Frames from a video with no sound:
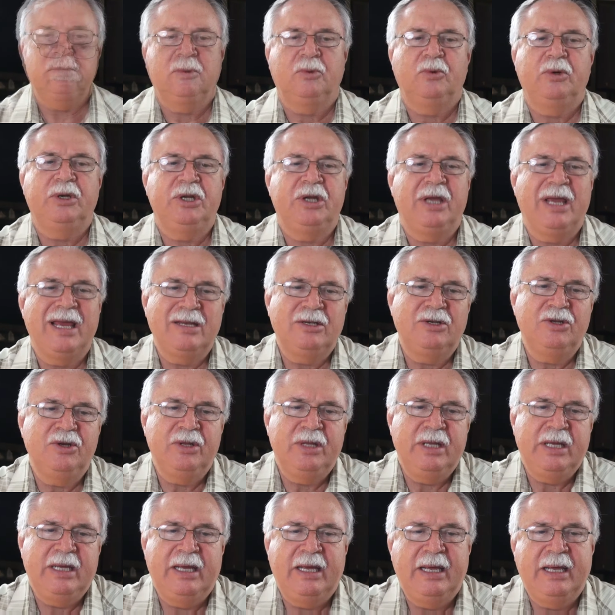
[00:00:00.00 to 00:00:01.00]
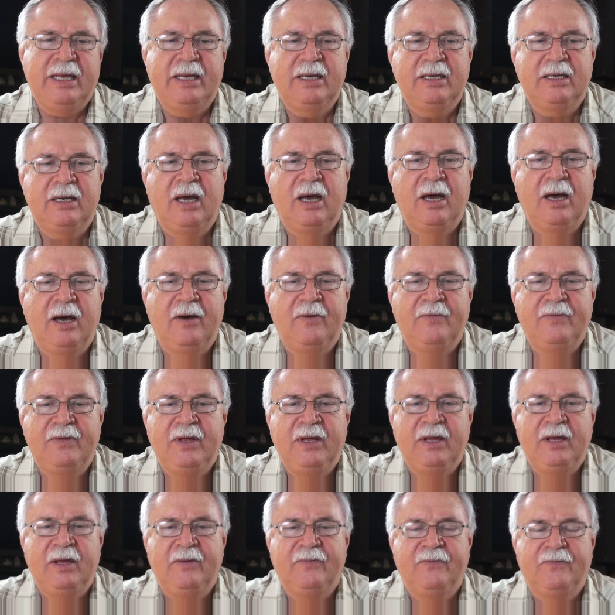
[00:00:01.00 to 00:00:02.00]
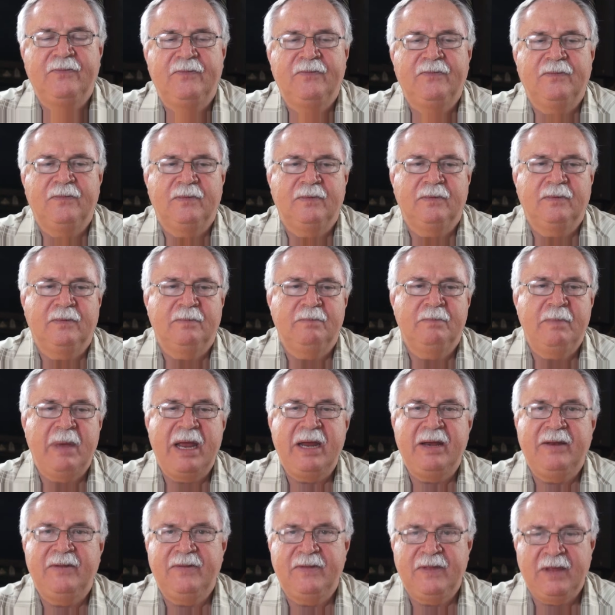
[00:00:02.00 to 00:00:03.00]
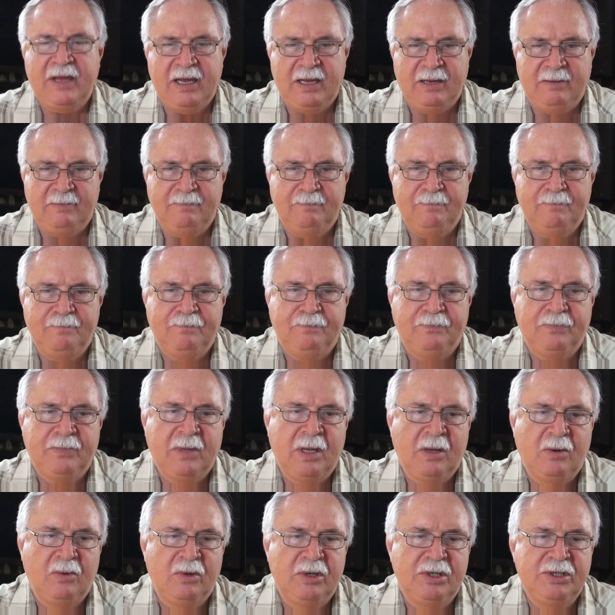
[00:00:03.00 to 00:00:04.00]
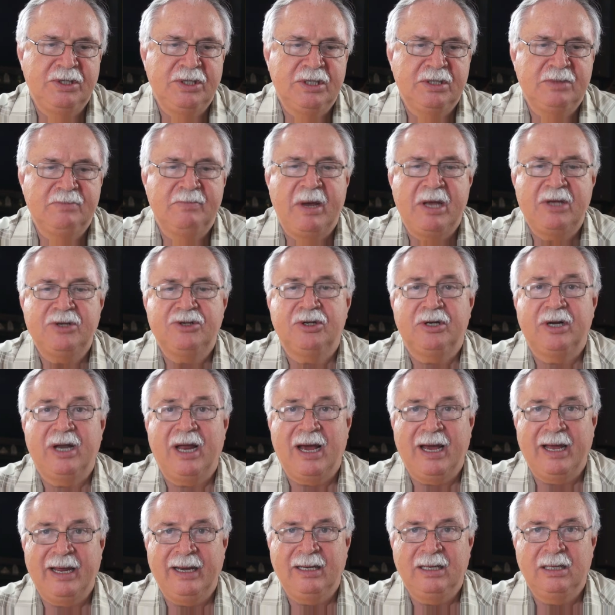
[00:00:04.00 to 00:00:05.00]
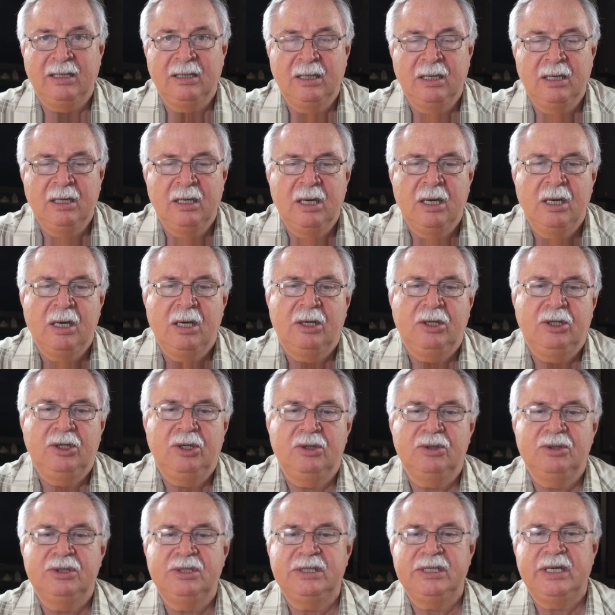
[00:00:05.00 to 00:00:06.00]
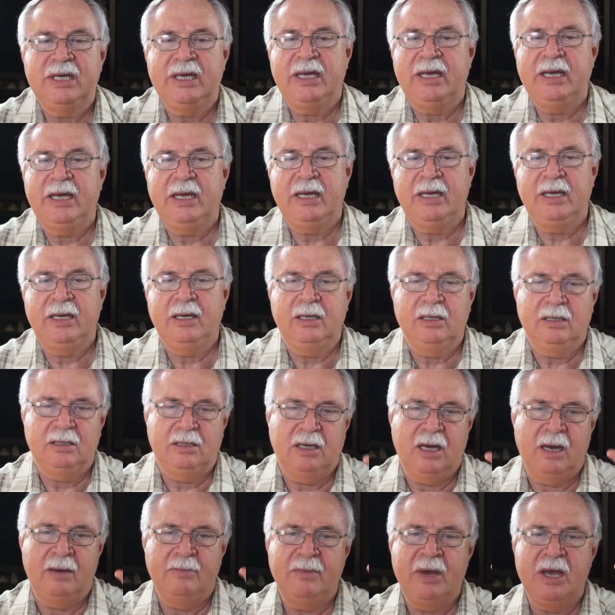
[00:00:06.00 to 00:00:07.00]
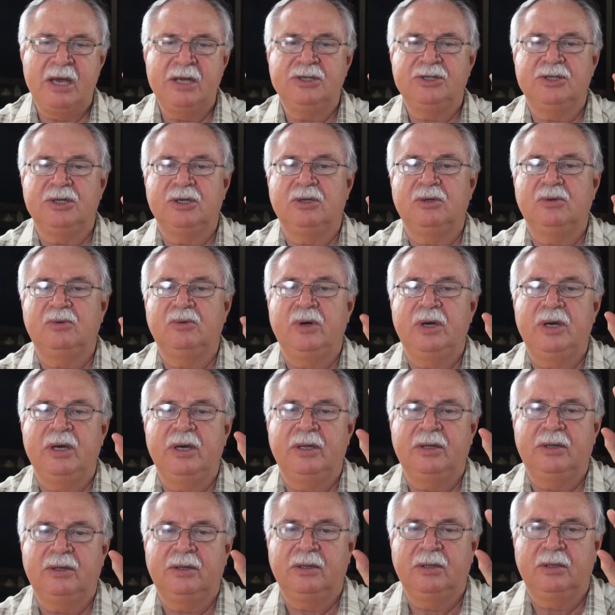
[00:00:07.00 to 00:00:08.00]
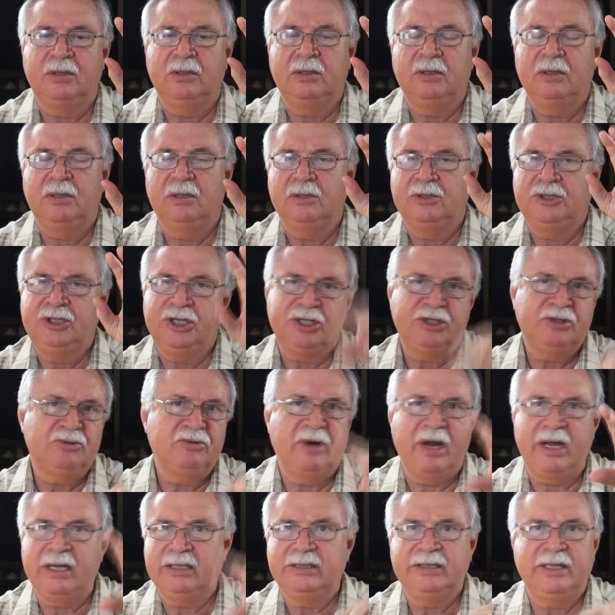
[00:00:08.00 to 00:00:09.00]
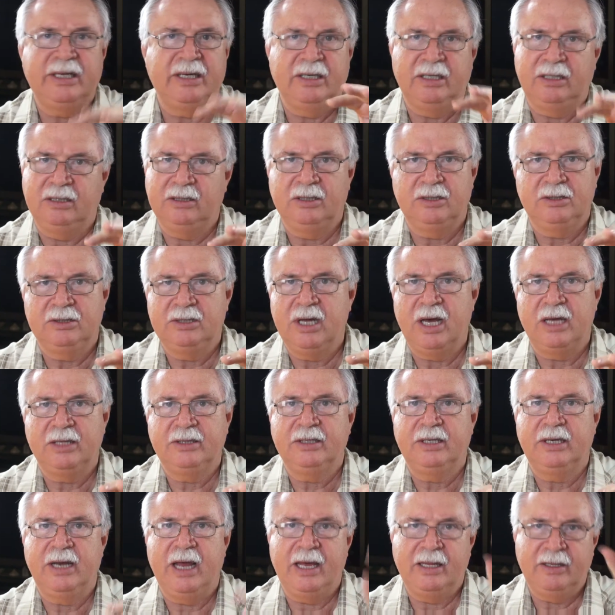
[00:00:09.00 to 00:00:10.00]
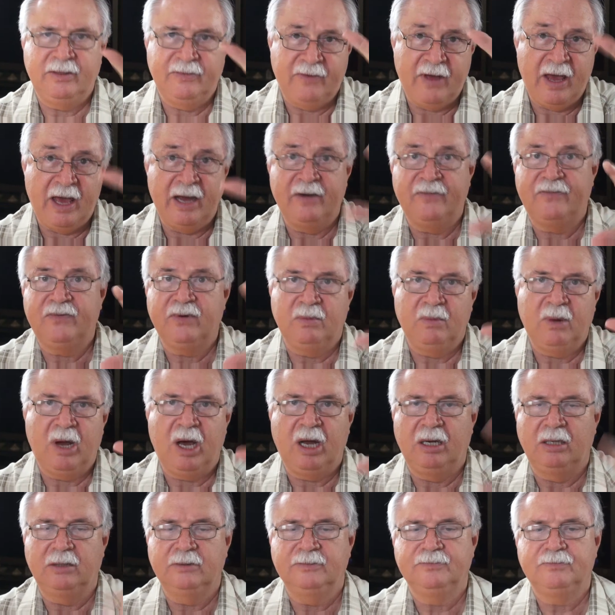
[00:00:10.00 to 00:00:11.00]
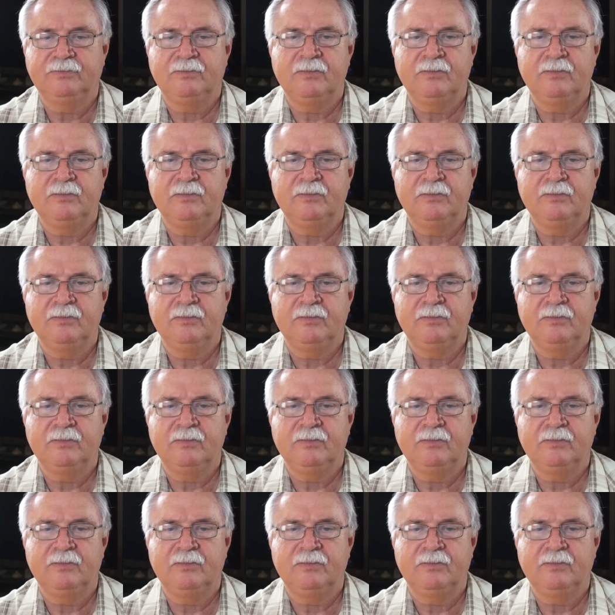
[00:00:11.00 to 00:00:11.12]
When you get to the end of the main theme, which is measure nine, you see a measure with just rests in it. There's nothing and, and a fermata.